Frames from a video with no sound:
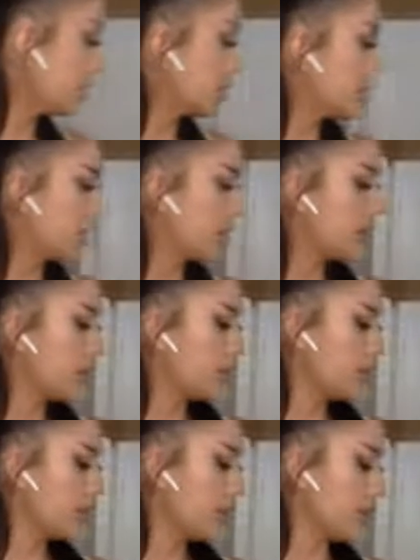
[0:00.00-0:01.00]
just to
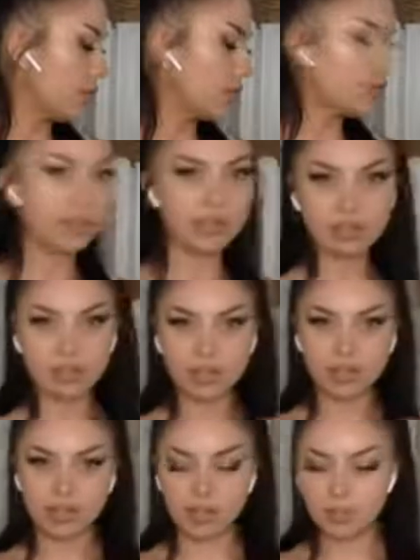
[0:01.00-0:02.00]
like circulate
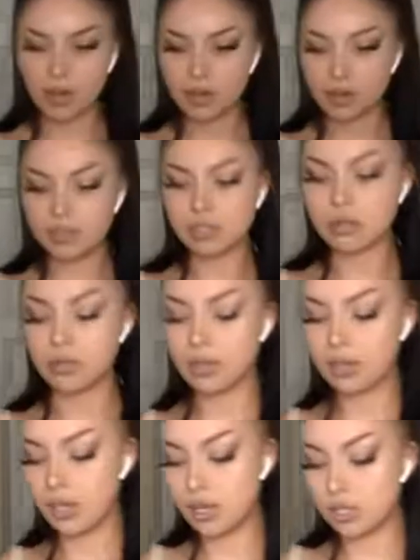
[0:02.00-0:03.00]
the heat better to
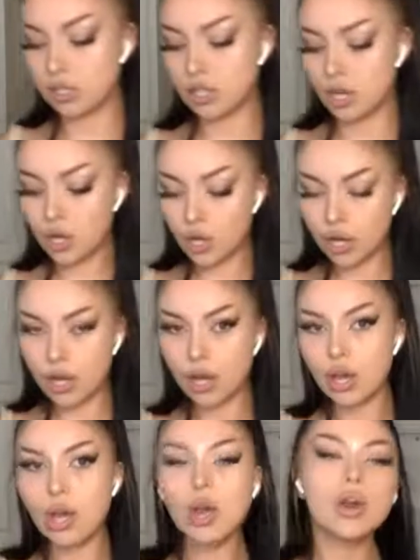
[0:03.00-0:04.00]
get it to cook
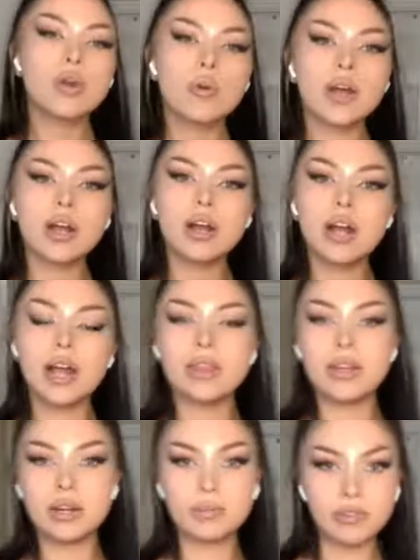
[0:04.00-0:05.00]
quicker, and
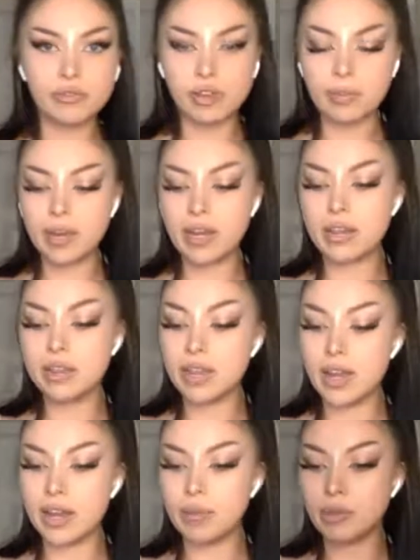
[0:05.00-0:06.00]
then I'm gonna flip it, and
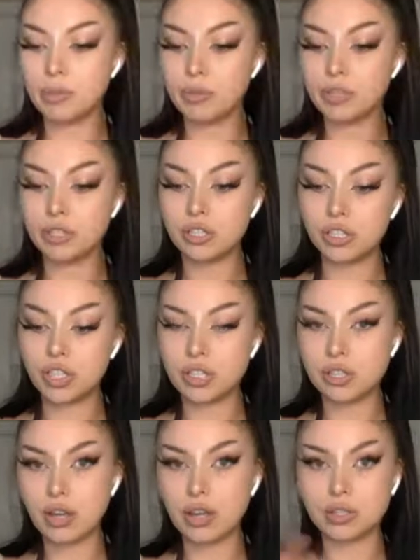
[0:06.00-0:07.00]
then I'm gonna put the
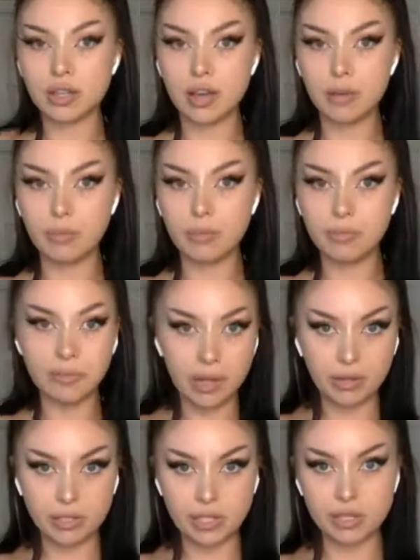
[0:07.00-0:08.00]
cheese on to help
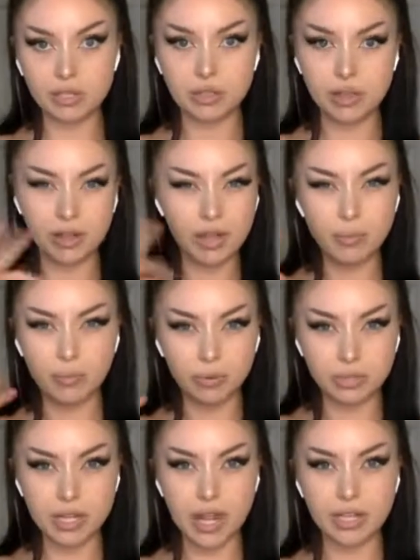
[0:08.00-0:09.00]
melt it so that like
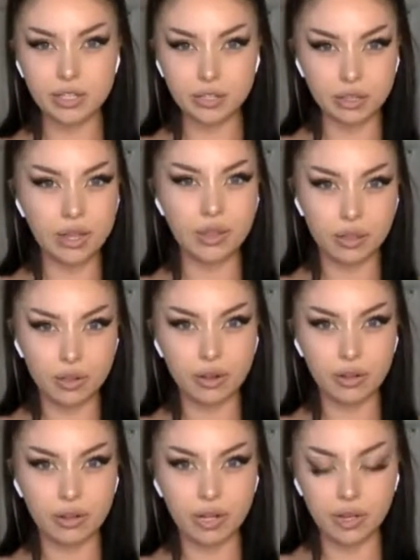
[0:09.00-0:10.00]
both sides are like
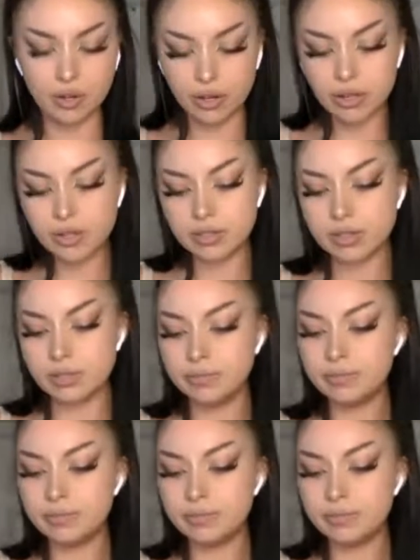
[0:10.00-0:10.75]
thoroughly cooked.